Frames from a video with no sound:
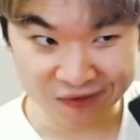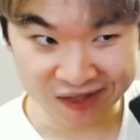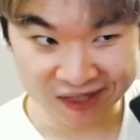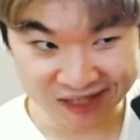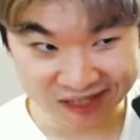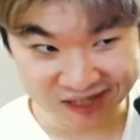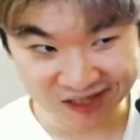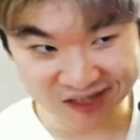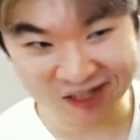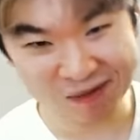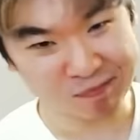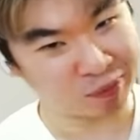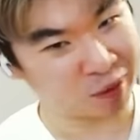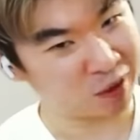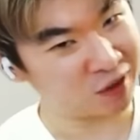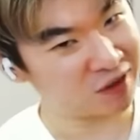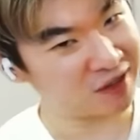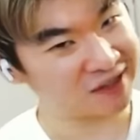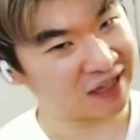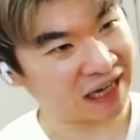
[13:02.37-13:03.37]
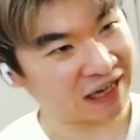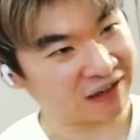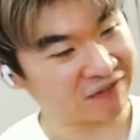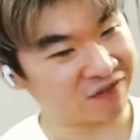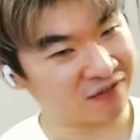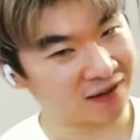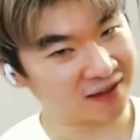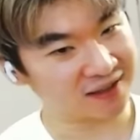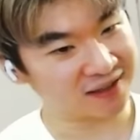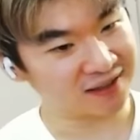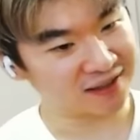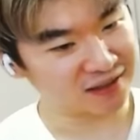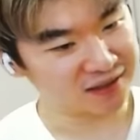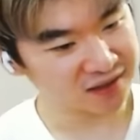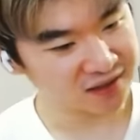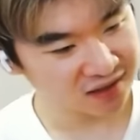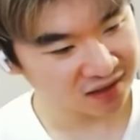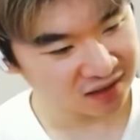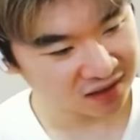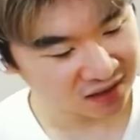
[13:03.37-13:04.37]
He did pull a knife on us.
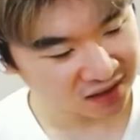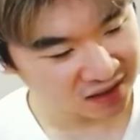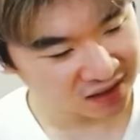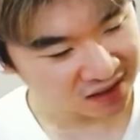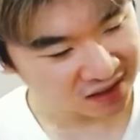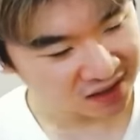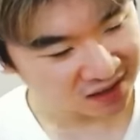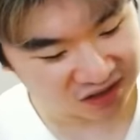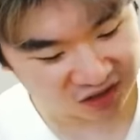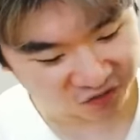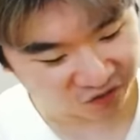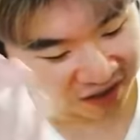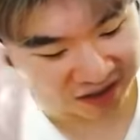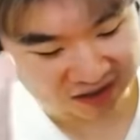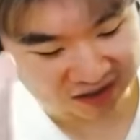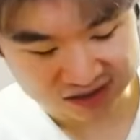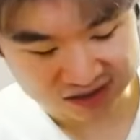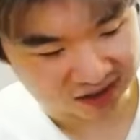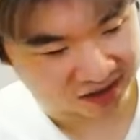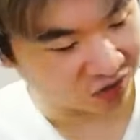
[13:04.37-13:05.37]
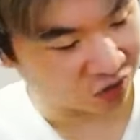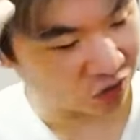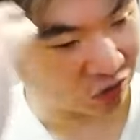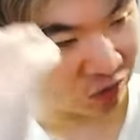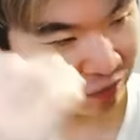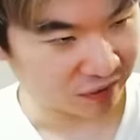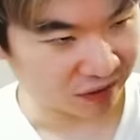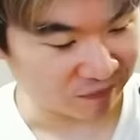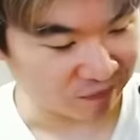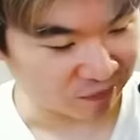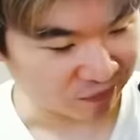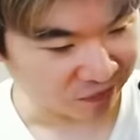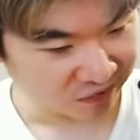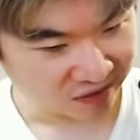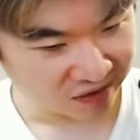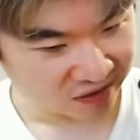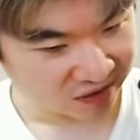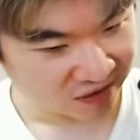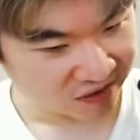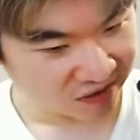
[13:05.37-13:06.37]
This fight's stupid.
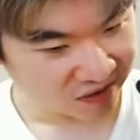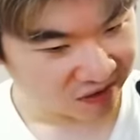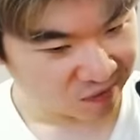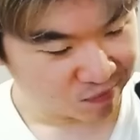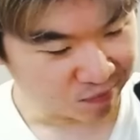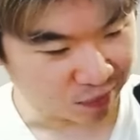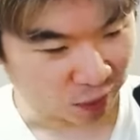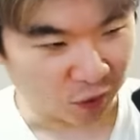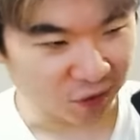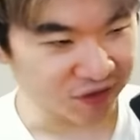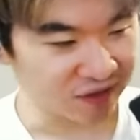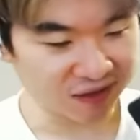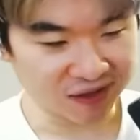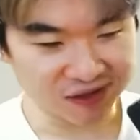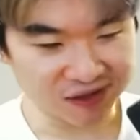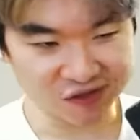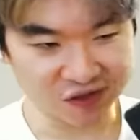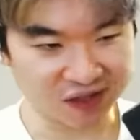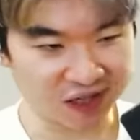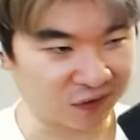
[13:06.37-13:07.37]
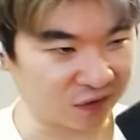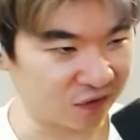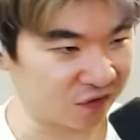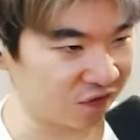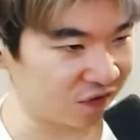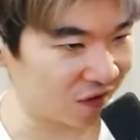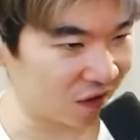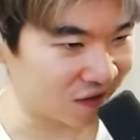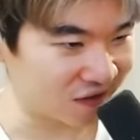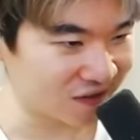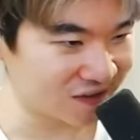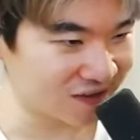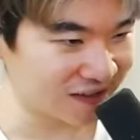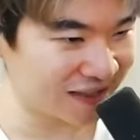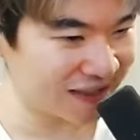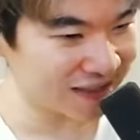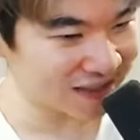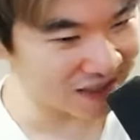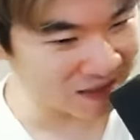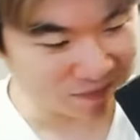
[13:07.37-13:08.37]
Both sides are kind of fucked.
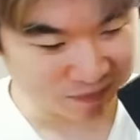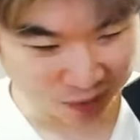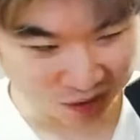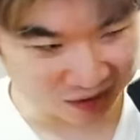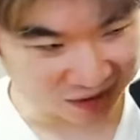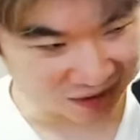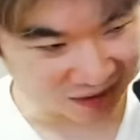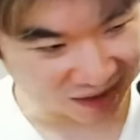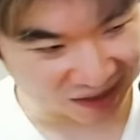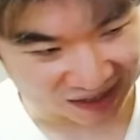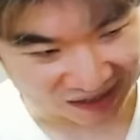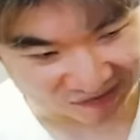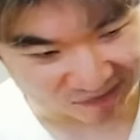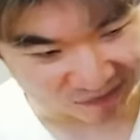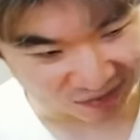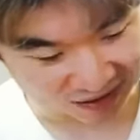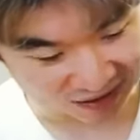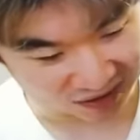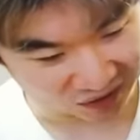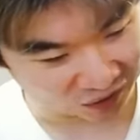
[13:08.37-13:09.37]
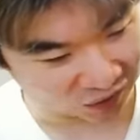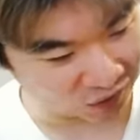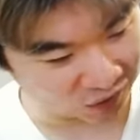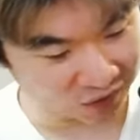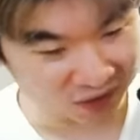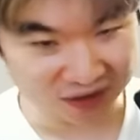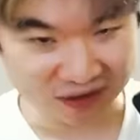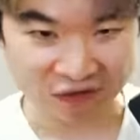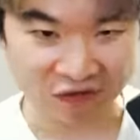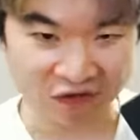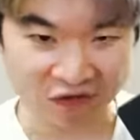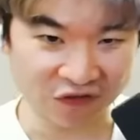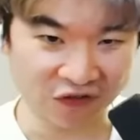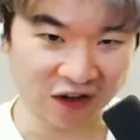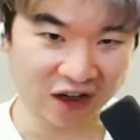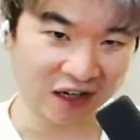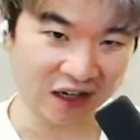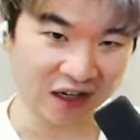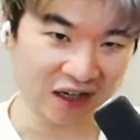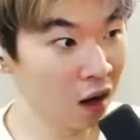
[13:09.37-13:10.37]
He did pull a knife, but holy
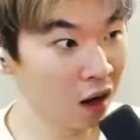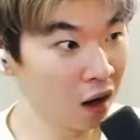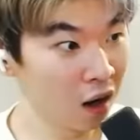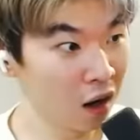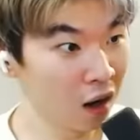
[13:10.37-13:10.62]
fuck.